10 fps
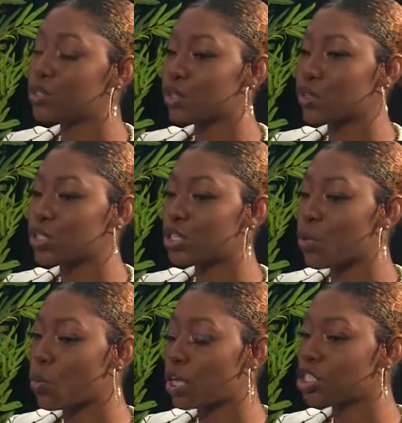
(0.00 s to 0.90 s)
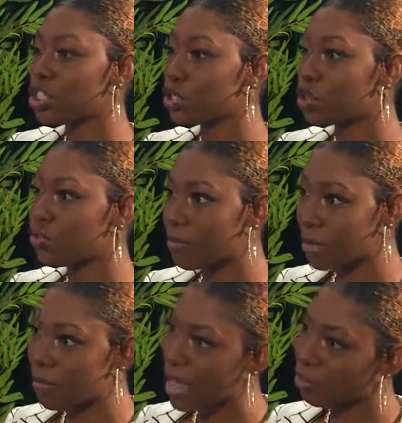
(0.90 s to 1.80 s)
So to watch it go from
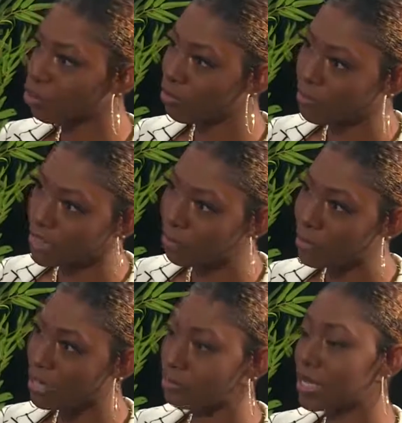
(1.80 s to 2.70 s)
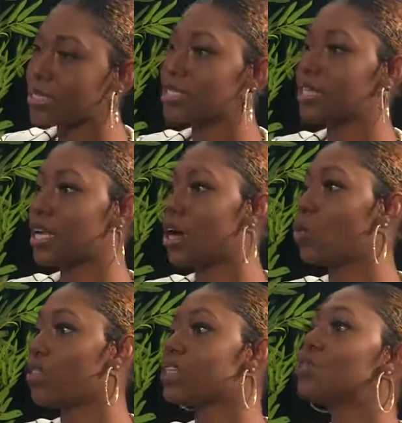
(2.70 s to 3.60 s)
the back room of the apartment to
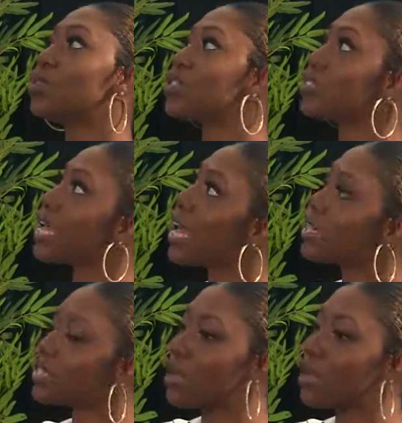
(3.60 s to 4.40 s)
now this whole set,